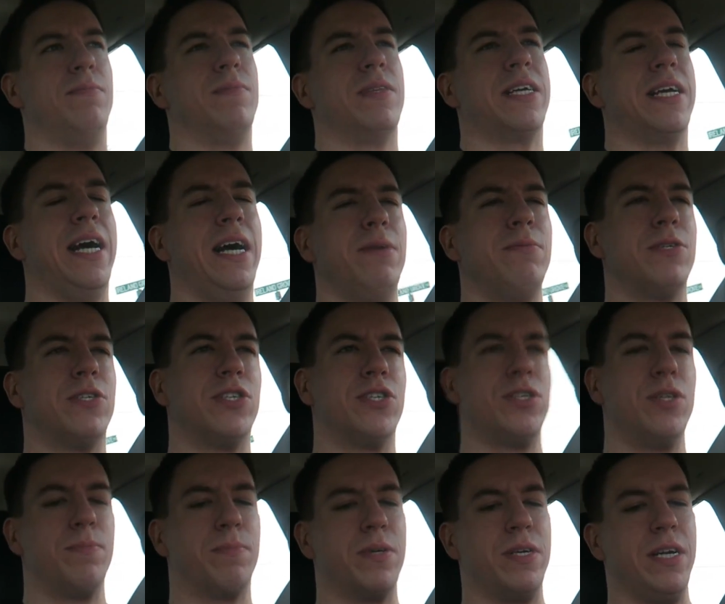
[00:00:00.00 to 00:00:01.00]
The guy was
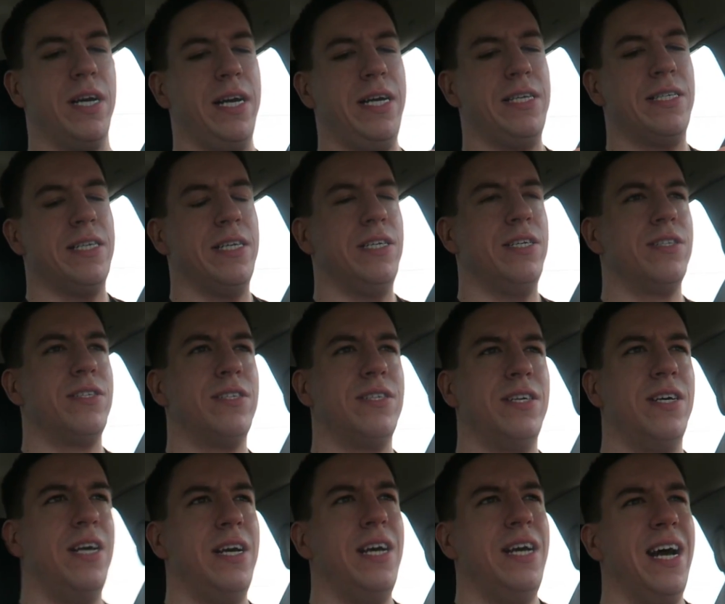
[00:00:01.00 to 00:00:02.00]
super nice. I
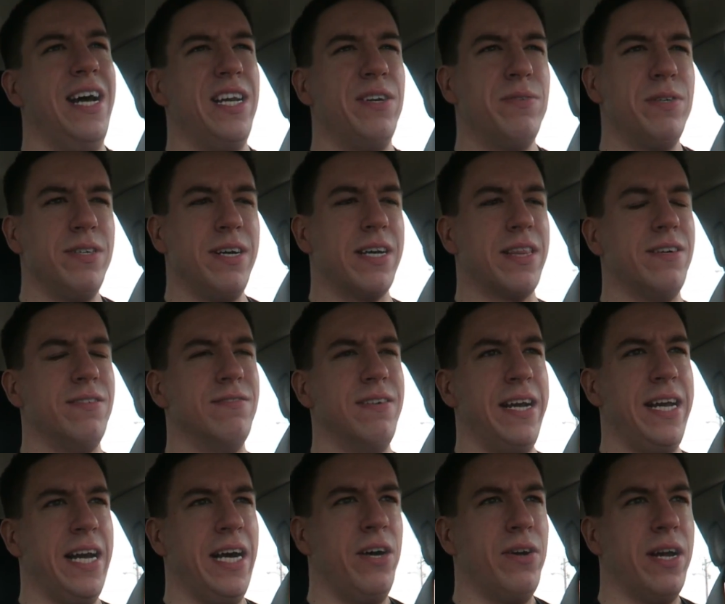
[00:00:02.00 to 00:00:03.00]
didn't really like the
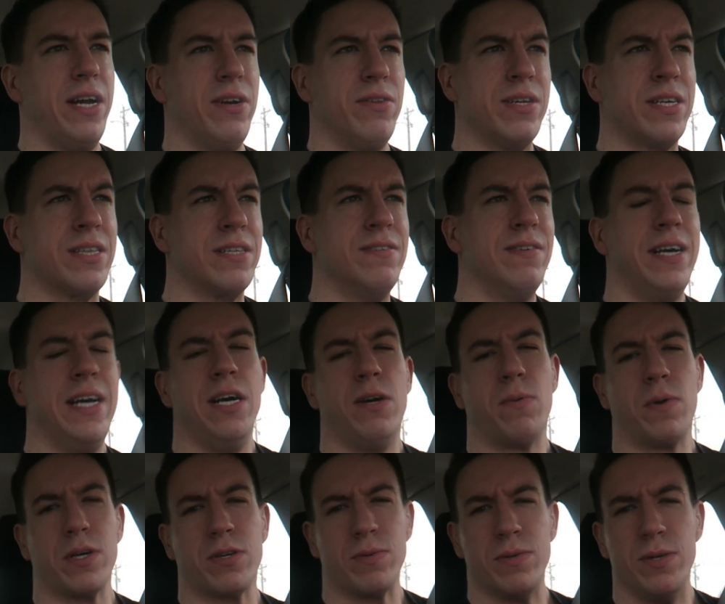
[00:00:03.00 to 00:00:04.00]
layout. I don't think the layout
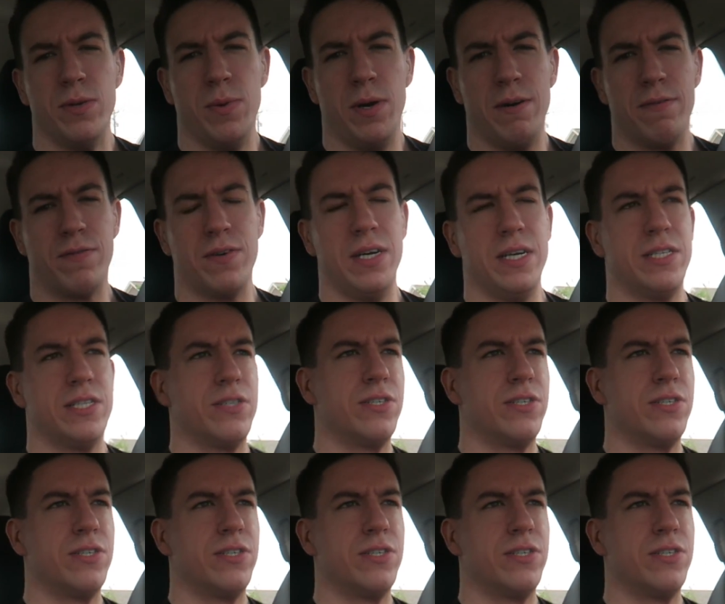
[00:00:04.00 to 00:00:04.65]
worked really well for us.